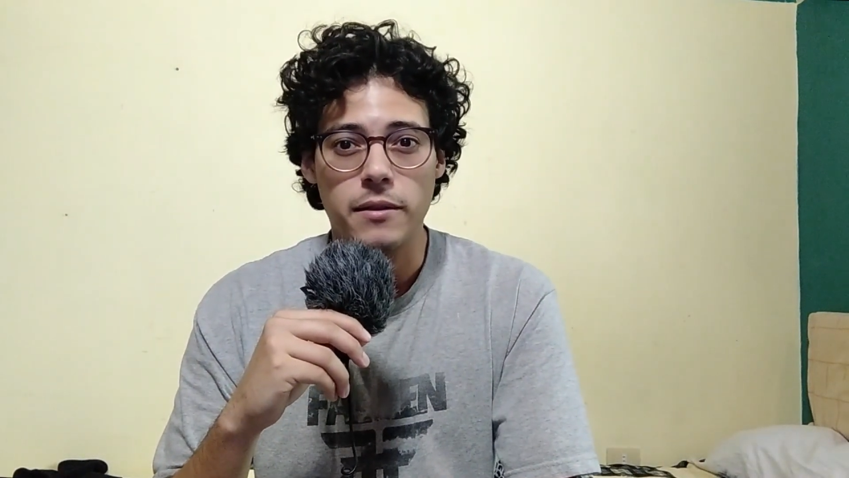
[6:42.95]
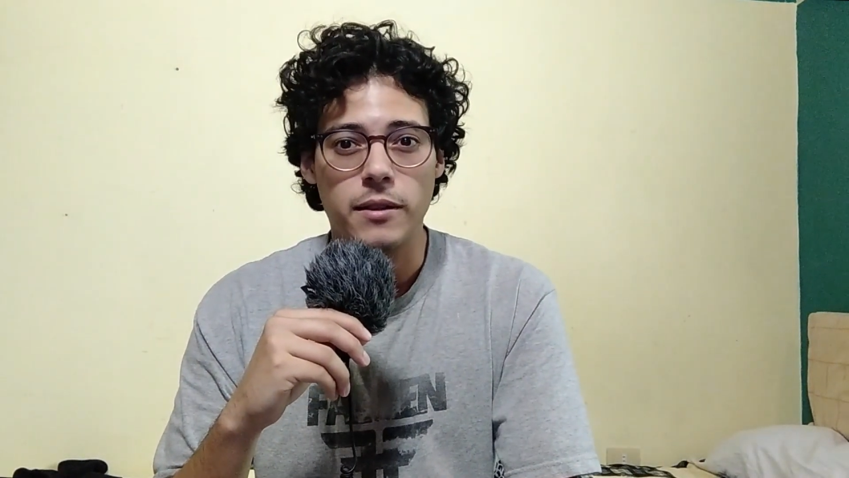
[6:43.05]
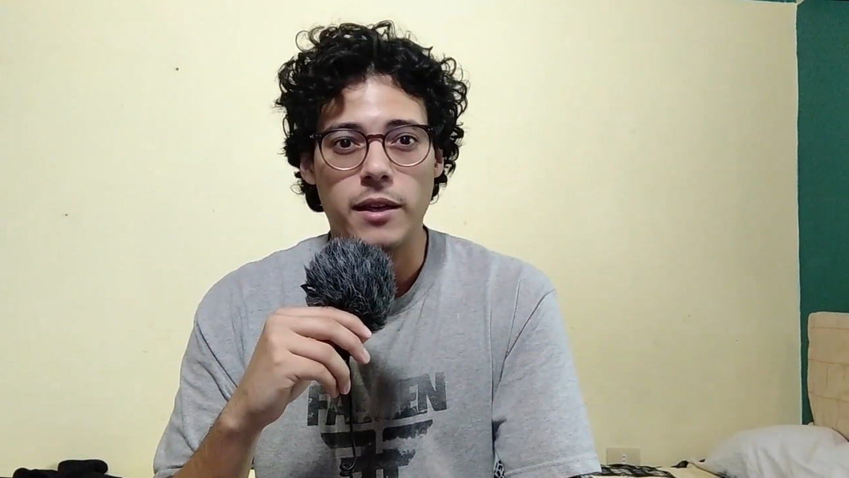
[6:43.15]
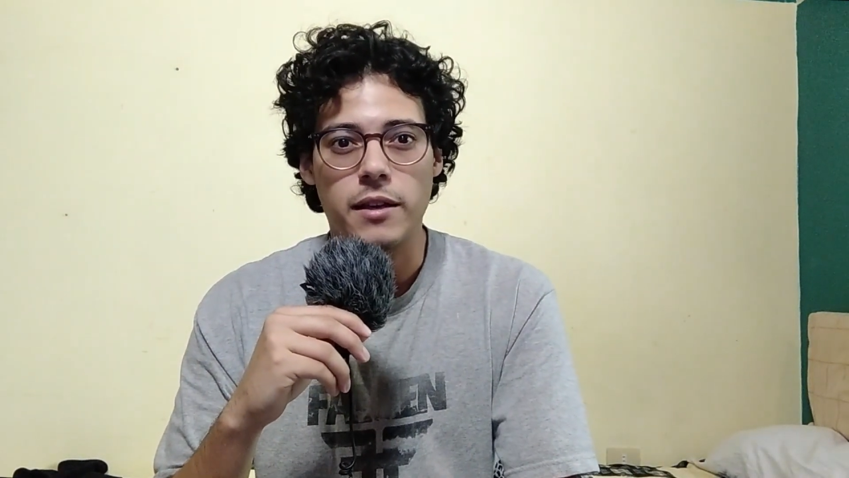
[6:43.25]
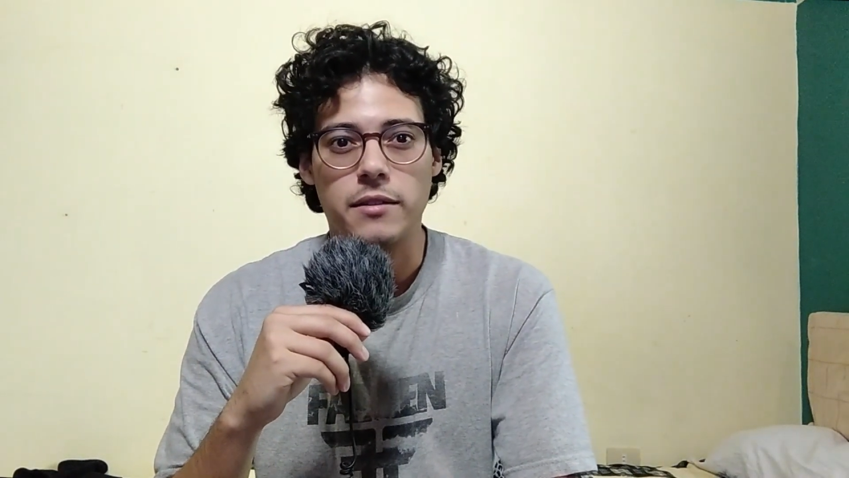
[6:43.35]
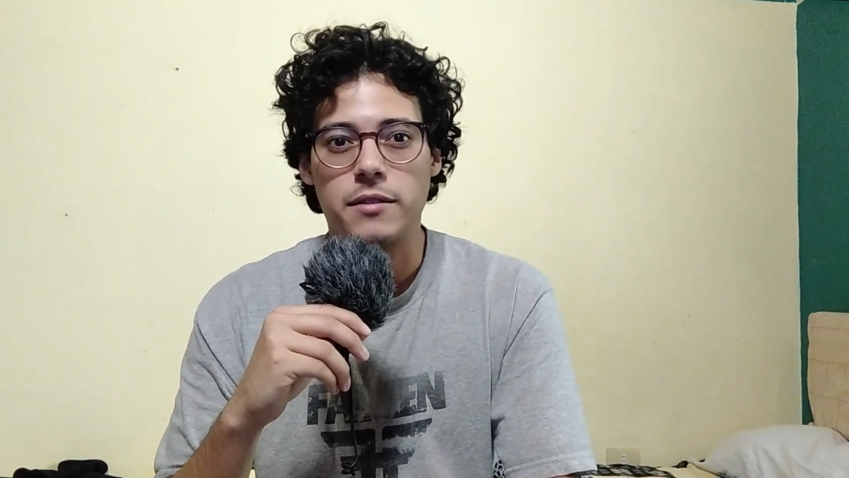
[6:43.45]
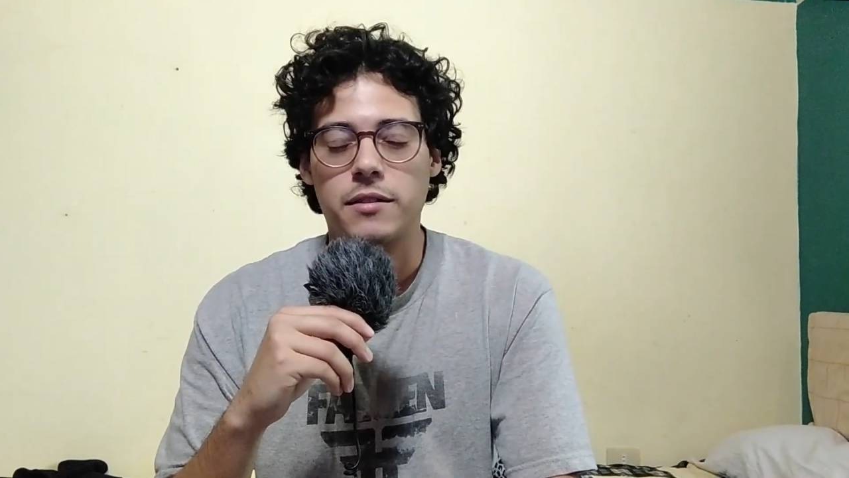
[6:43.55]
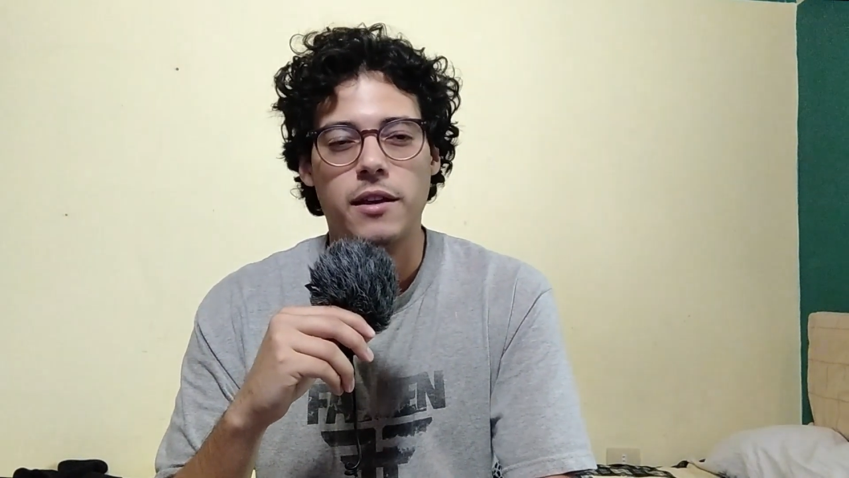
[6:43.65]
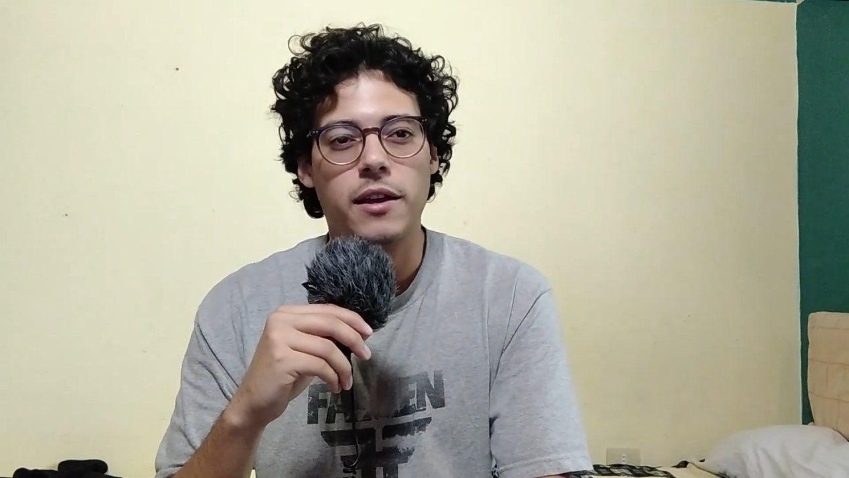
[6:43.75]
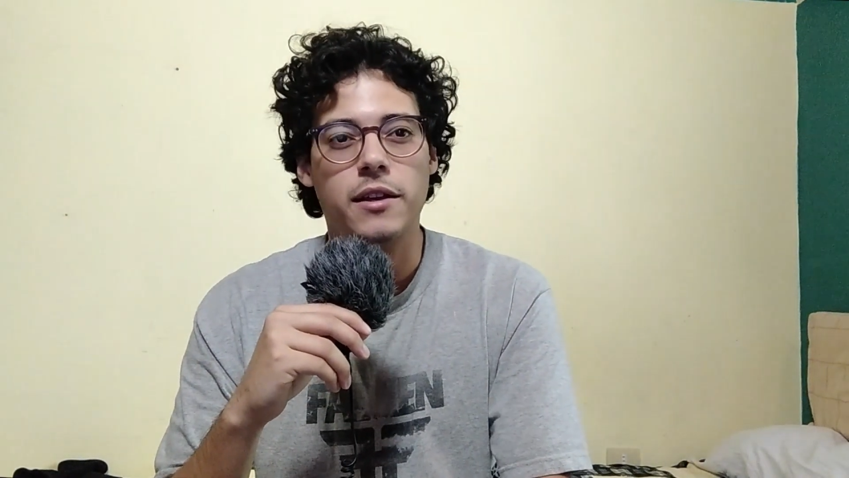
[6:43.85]
Let's
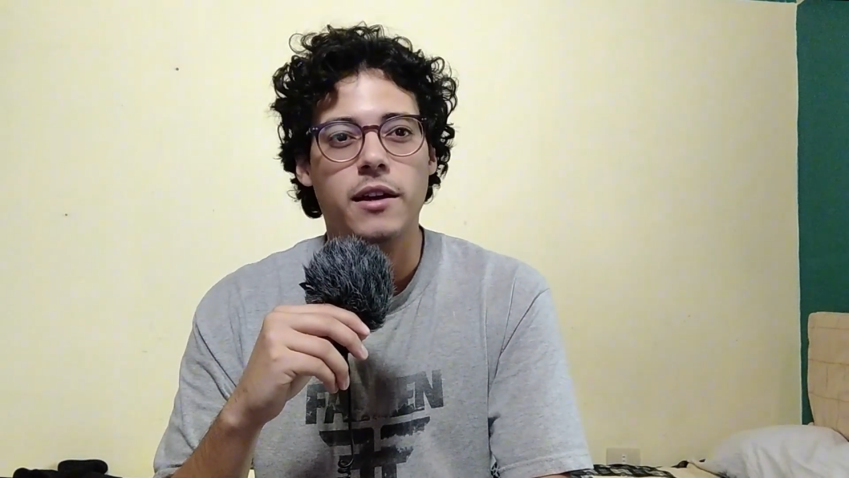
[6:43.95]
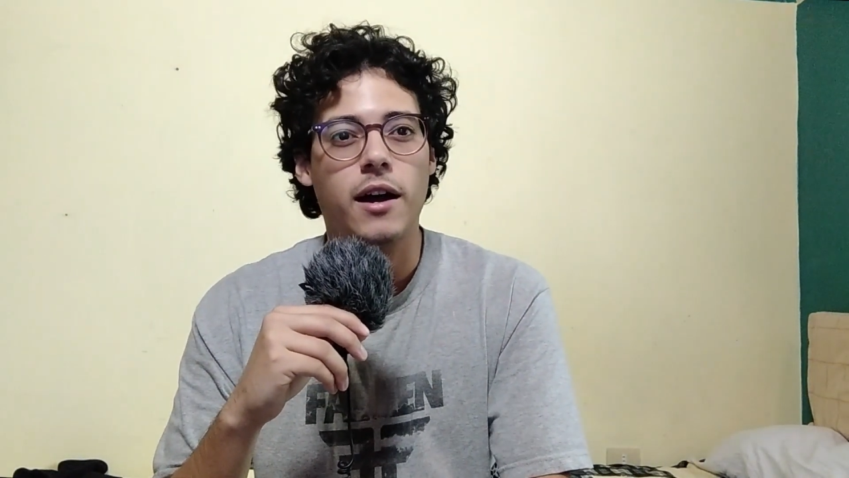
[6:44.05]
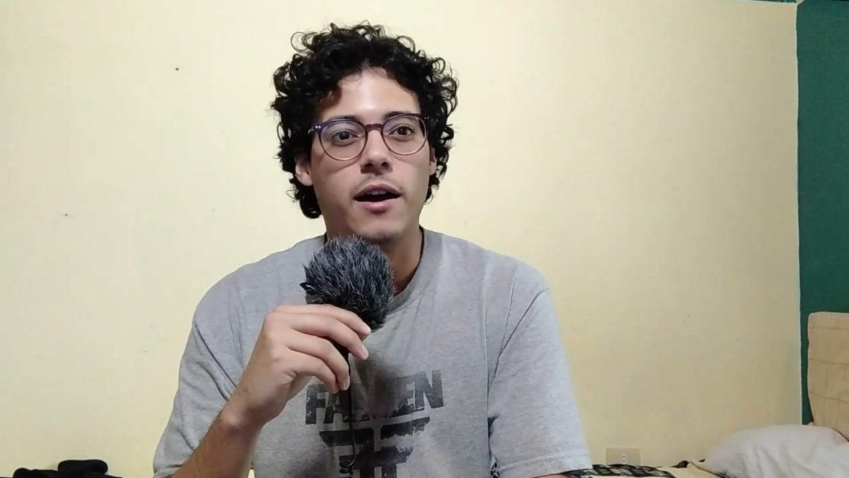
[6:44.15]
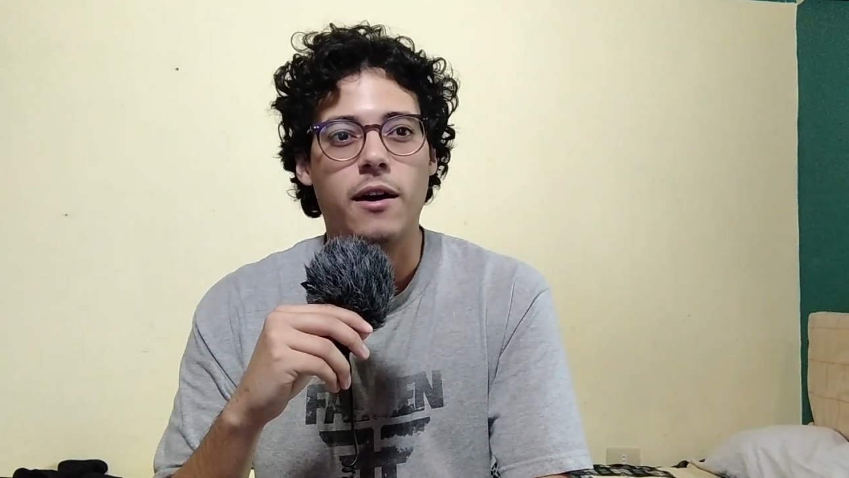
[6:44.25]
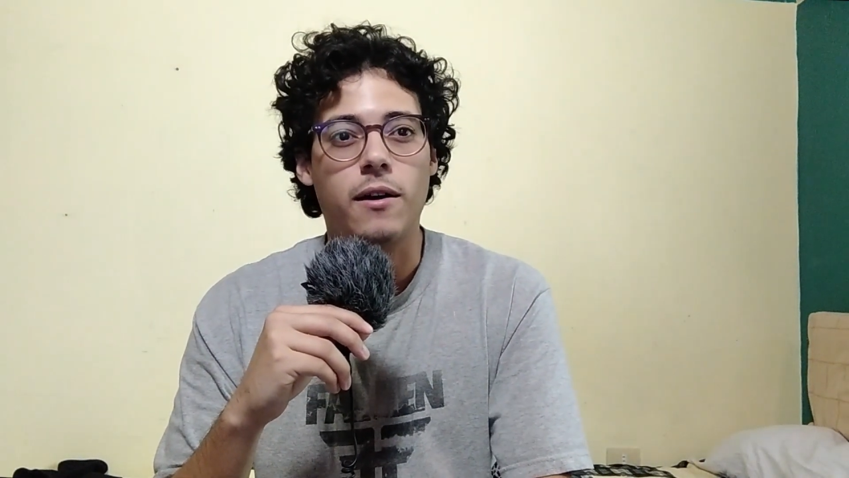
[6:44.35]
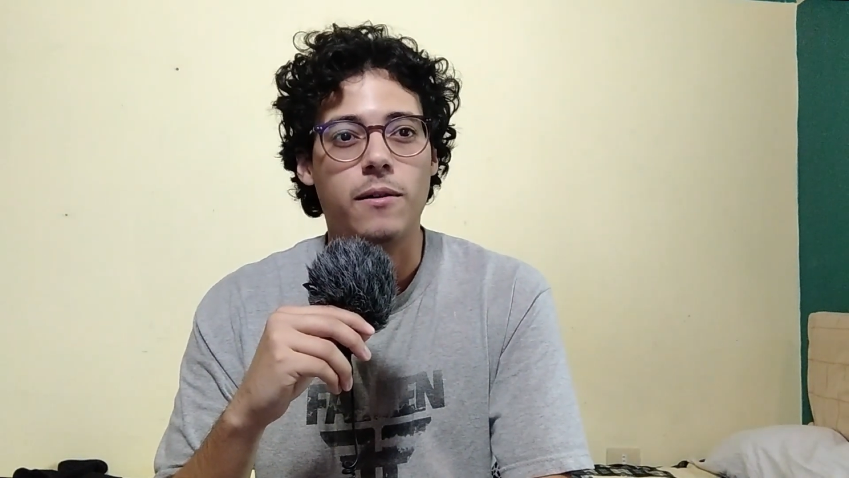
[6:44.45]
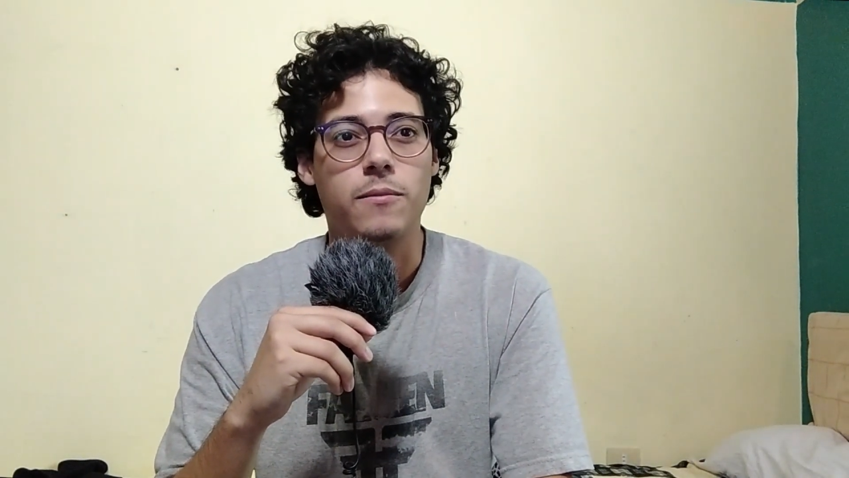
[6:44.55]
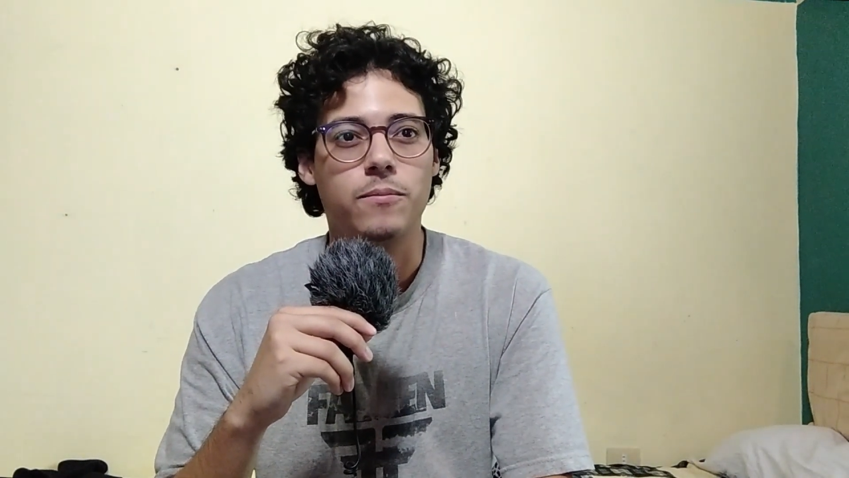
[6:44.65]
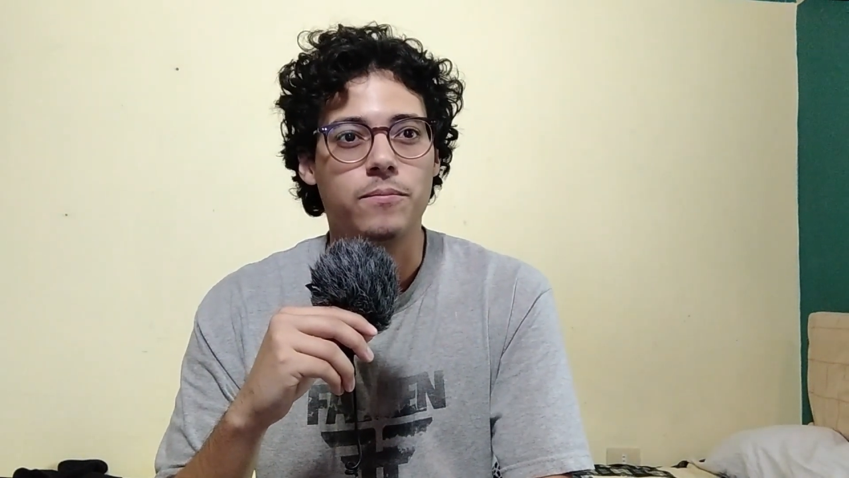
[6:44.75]
say a